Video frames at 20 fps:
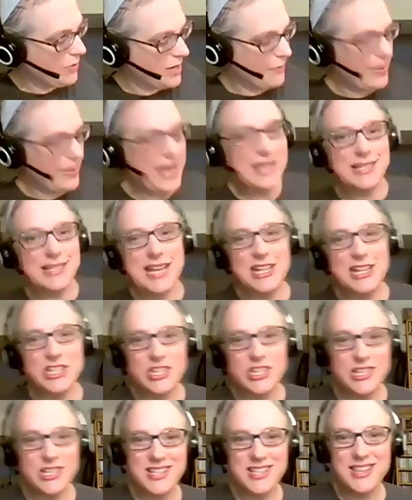you want to pay
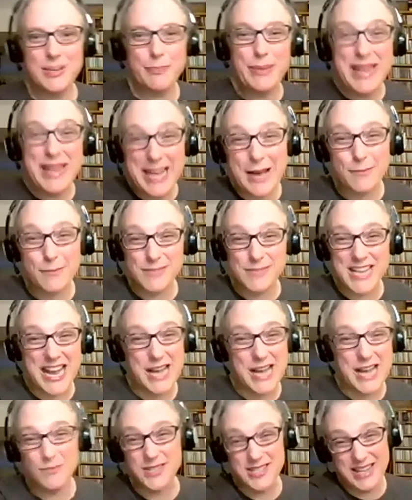attention to the PM
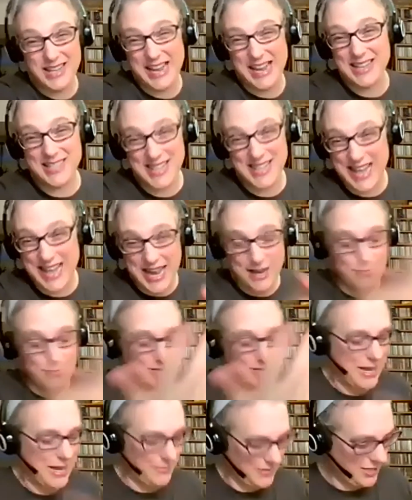times. It has the AM
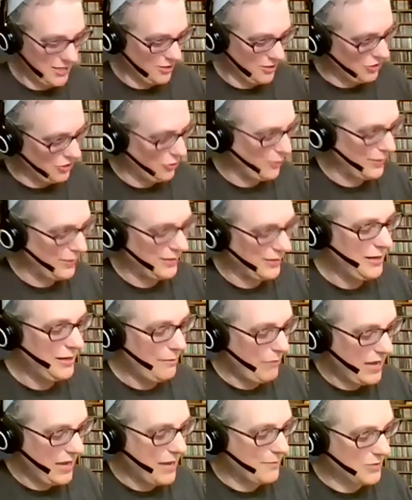times here too, but
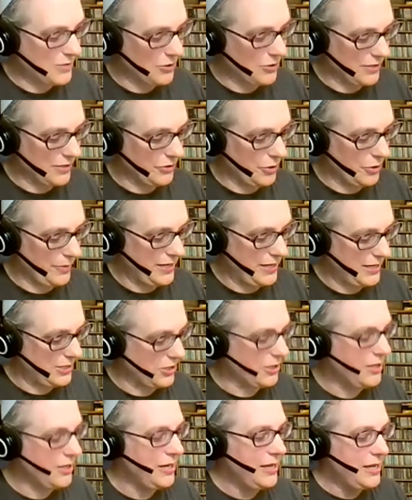PM, so it's a little bit
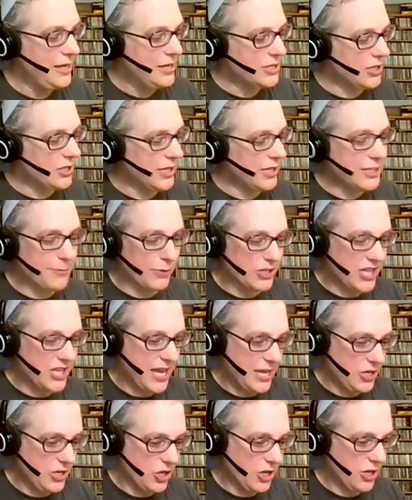easier. So let's
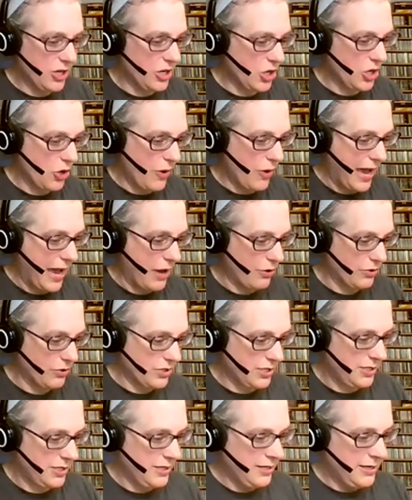pretend you're going to go
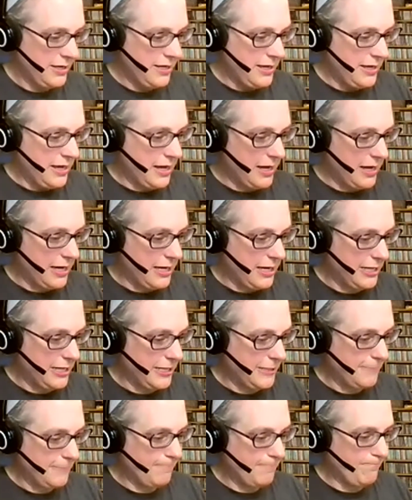out
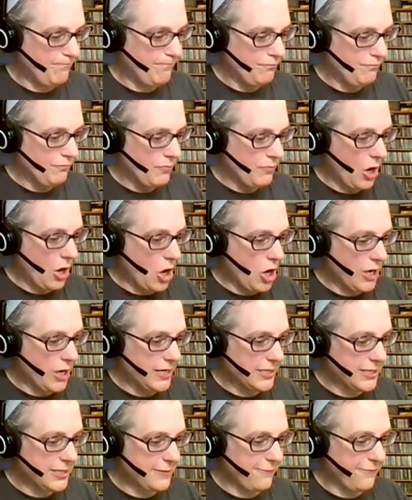August
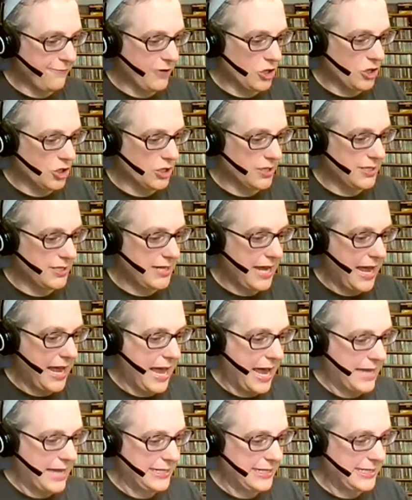1st
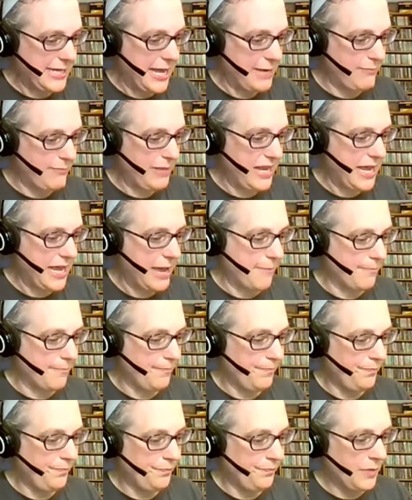at 10 PM.
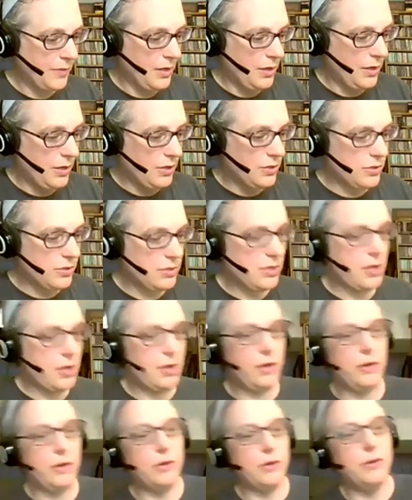
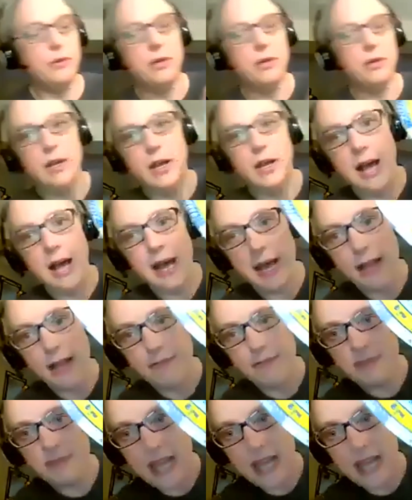So I've